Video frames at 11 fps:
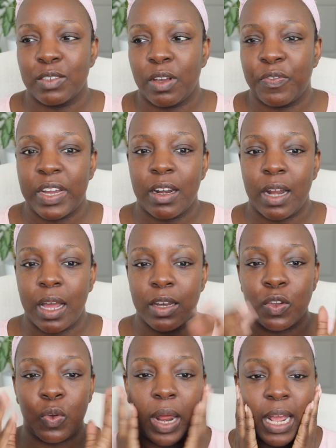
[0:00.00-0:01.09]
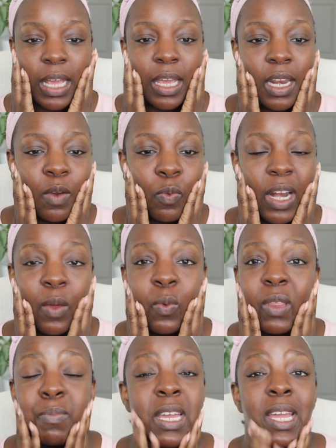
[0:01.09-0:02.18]
so I figured I'd do a getting ready
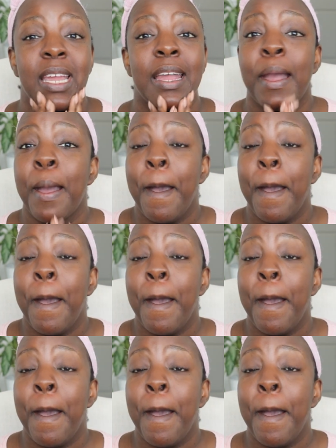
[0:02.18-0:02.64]
with me,